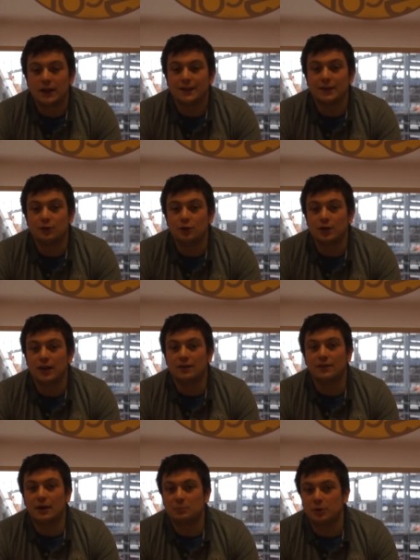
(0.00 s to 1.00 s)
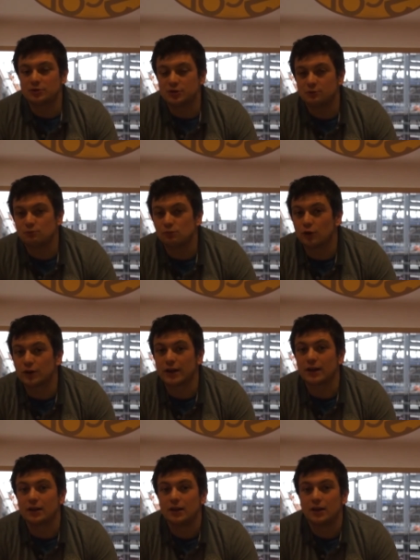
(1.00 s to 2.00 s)
then you could have that person
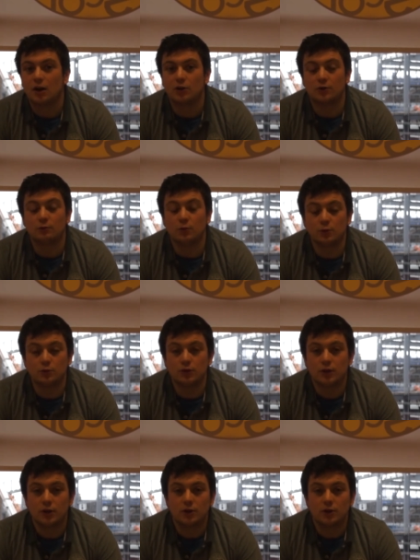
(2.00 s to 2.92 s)
running on a road.